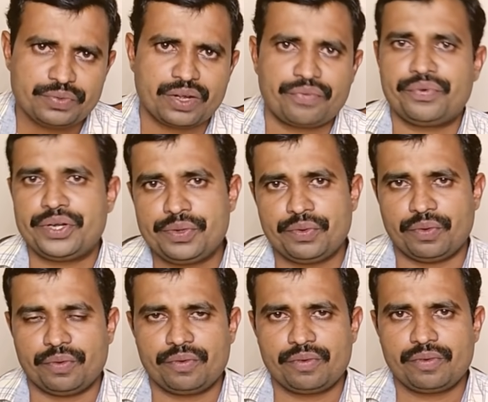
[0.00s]
your
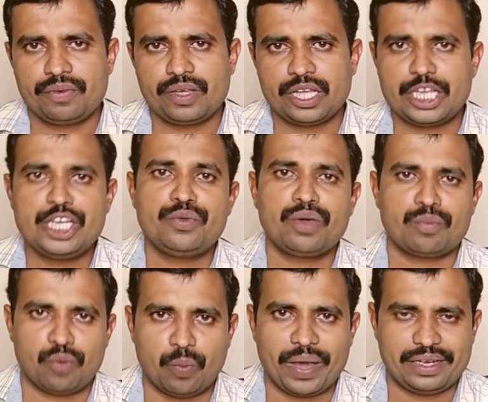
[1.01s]
video in your
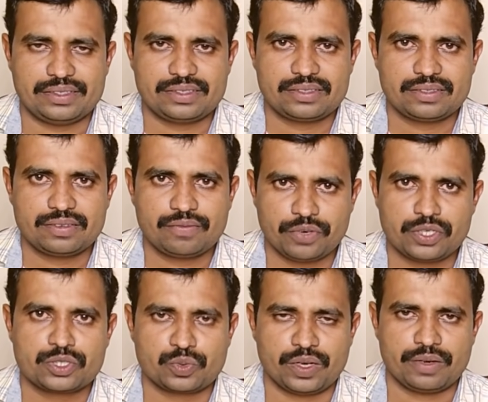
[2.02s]
mobiles.
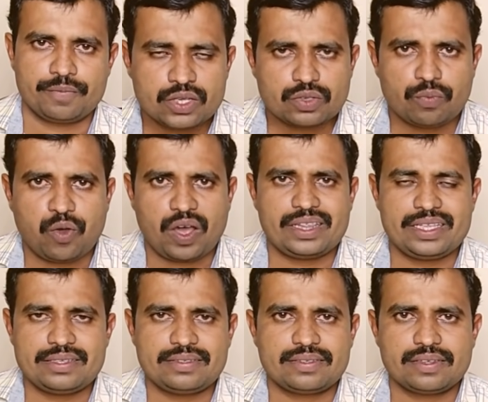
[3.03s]
First one. So for
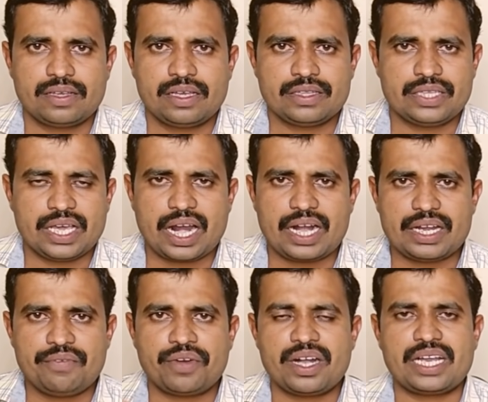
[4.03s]
this there are
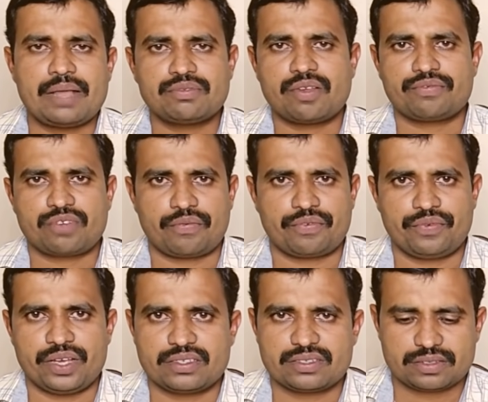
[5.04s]
different types of
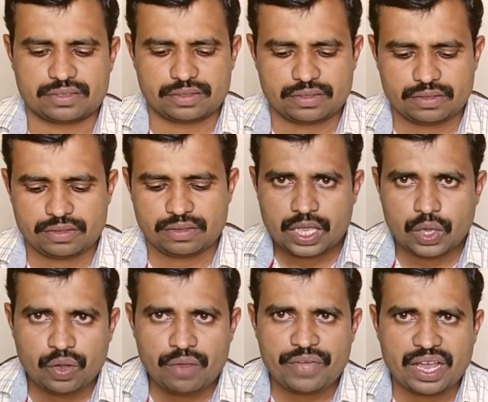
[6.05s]
softwares.
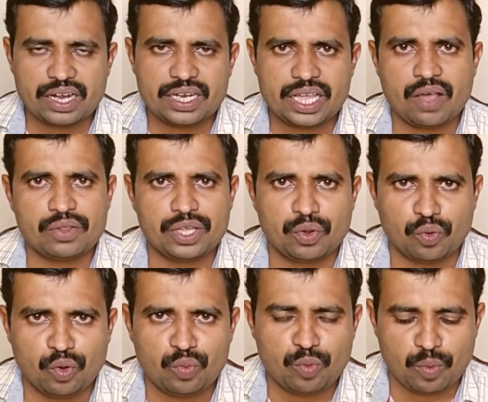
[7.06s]
Every faculty have their
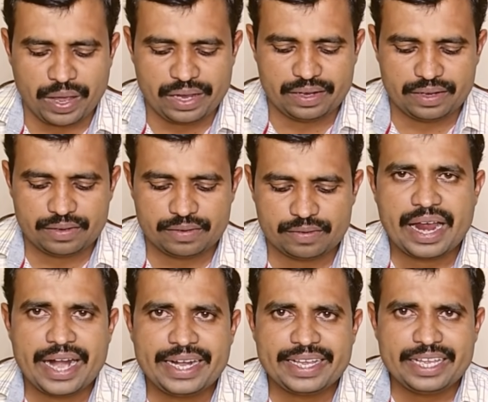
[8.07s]
own mobile,
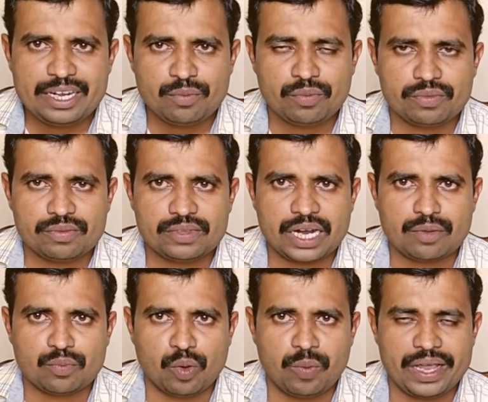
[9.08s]
and in
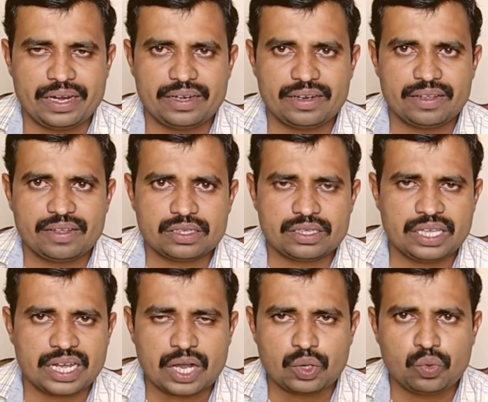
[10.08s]
that mobile
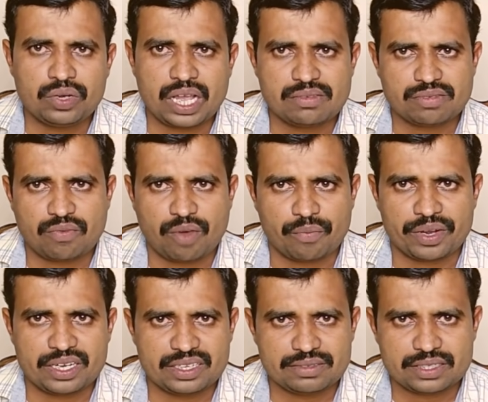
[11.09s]
there are two types of
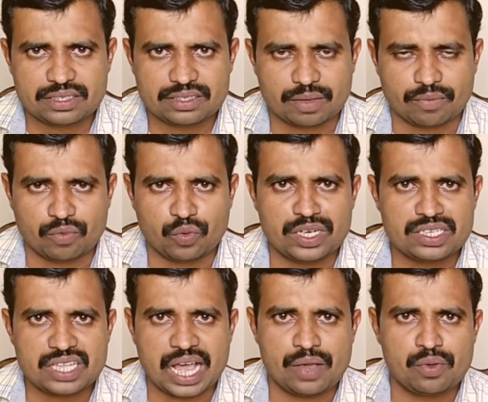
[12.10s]
operating system. One
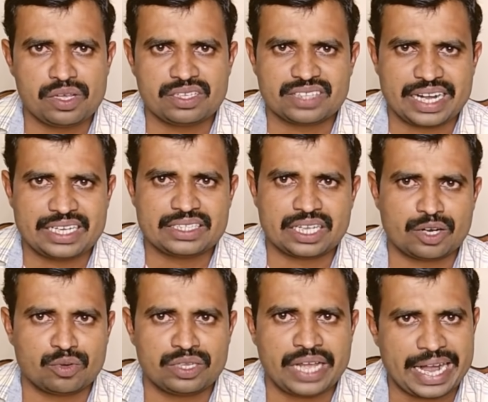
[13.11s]
is the iOS and
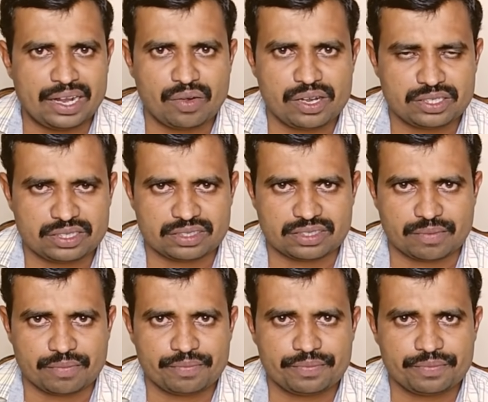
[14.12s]
second is the Android system.